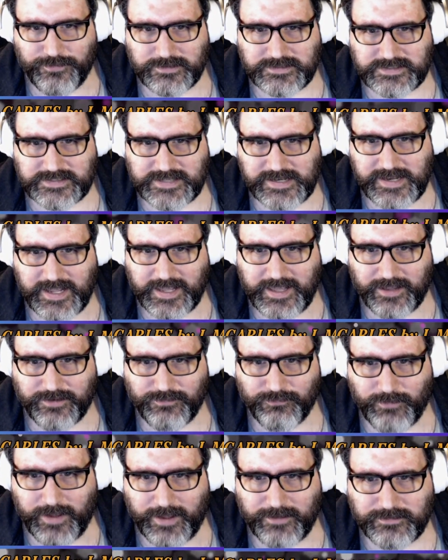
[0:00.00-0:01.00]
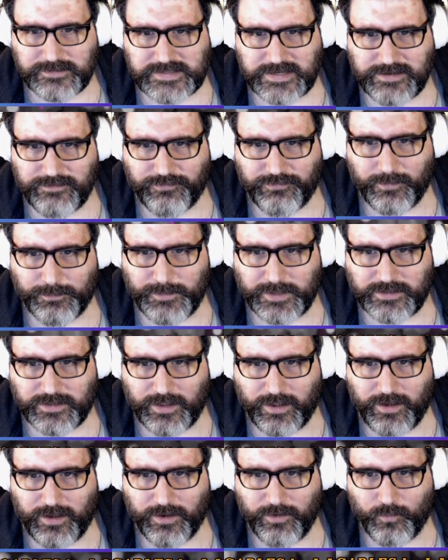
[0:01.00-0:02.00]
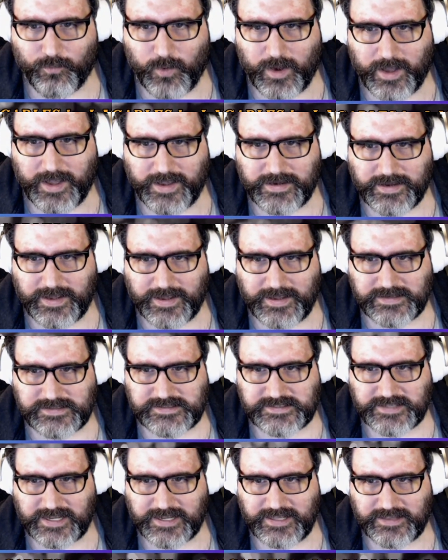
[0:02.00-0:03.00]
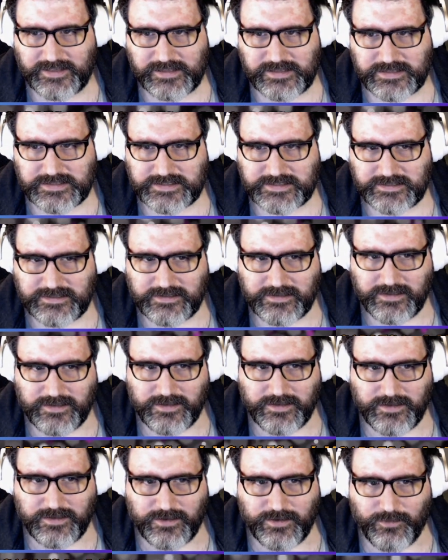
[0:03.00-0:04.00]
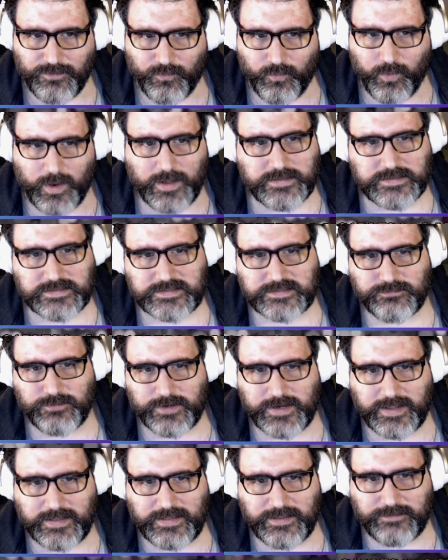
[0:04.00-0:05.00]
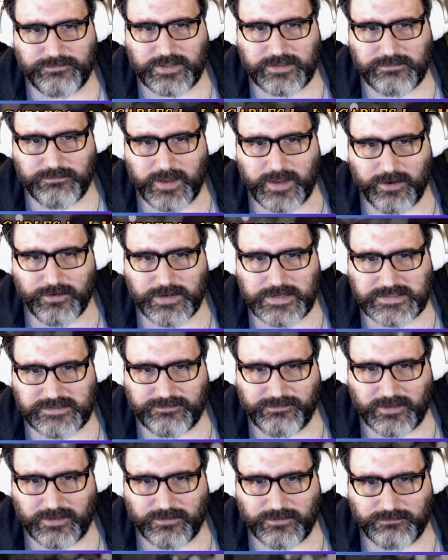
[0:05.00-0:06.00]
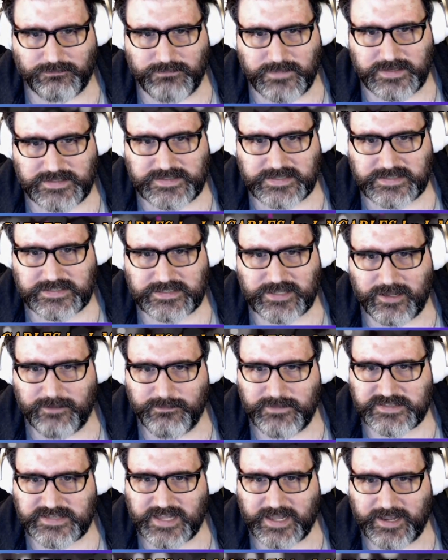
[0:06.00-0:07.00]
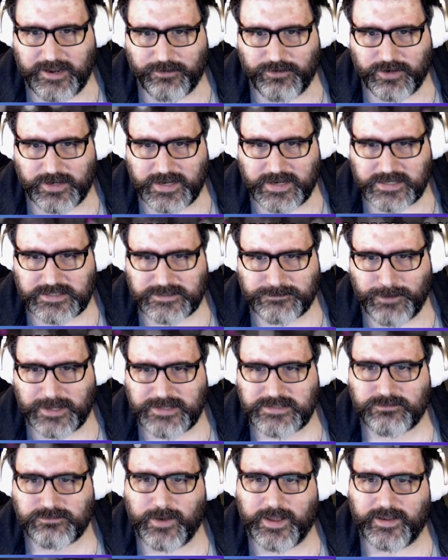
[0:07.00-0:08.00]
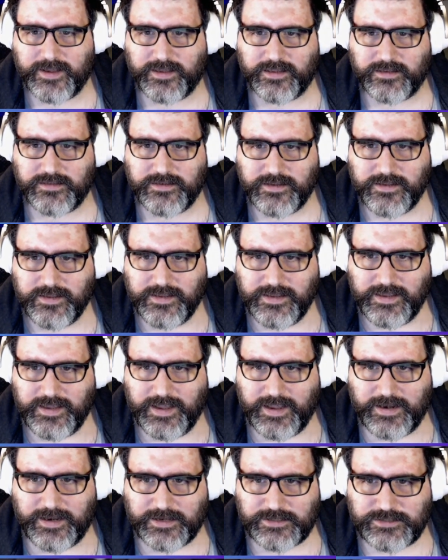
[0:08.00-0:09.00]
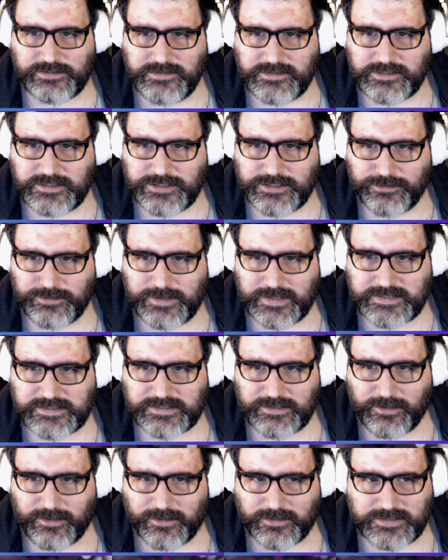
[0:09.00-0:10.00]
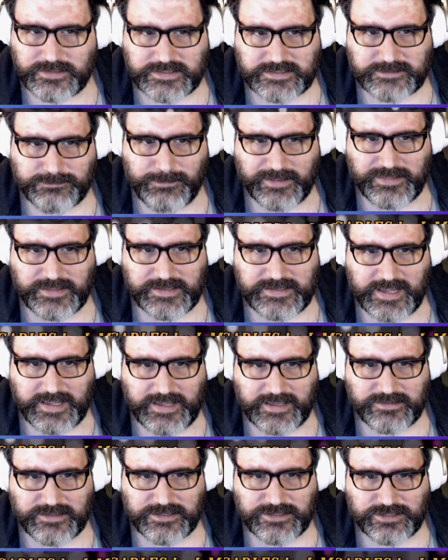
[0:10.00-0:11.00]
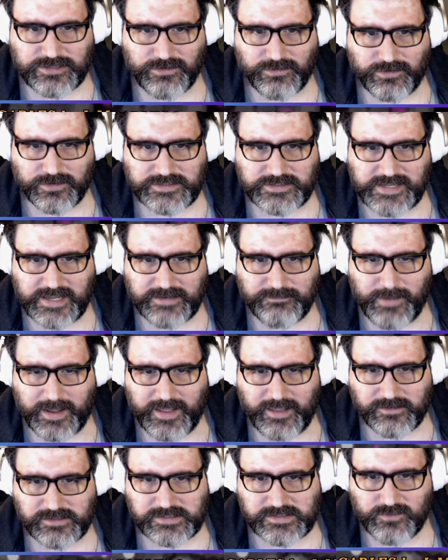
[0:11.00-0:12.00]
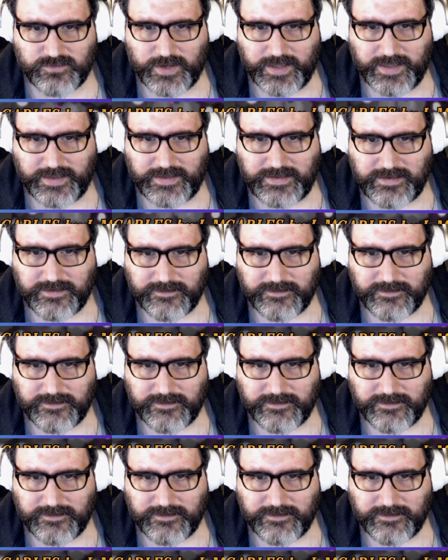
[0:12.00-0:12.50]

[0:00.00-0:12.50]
said Anne, rousing from a long, wide-eyed silence. "Once, when I lived in Marysville, Mrs. Thomas hired an express wagon, and it took us all to spend the day at the shore 10 miles away.